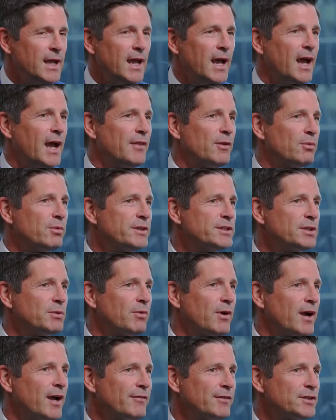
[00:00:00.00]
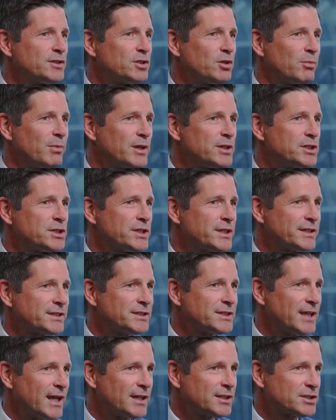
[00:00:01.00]
And the reason we're having so much
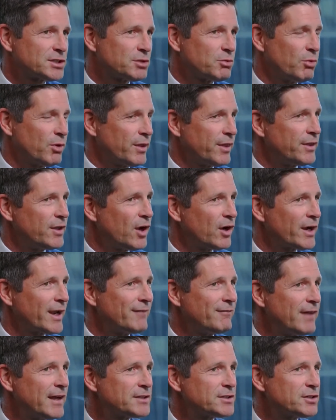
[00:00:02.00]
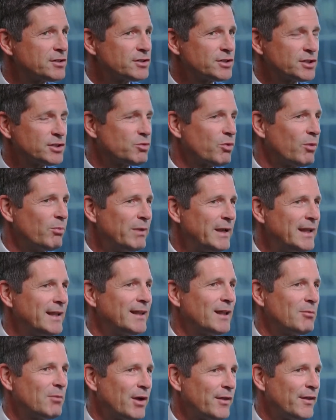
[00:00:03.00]
success with young investors is we're meeting
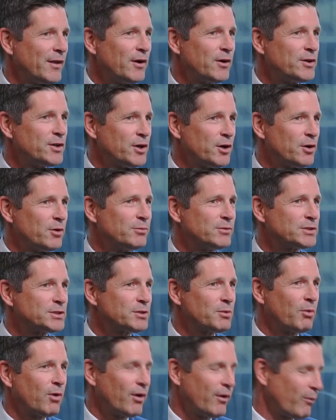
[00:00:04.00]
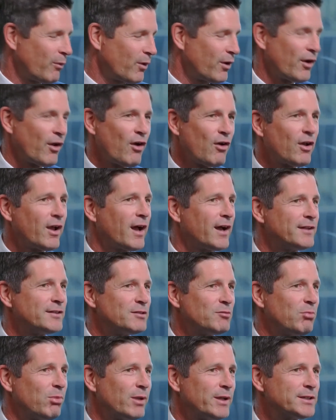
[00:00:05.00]
them on their terms. We're in all kinds
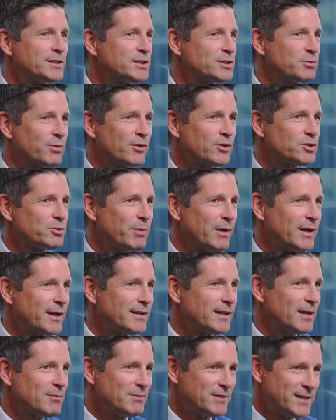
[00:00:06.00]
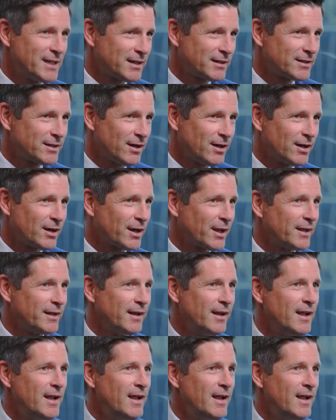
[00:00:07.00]
of places where they're spending time, TikTok and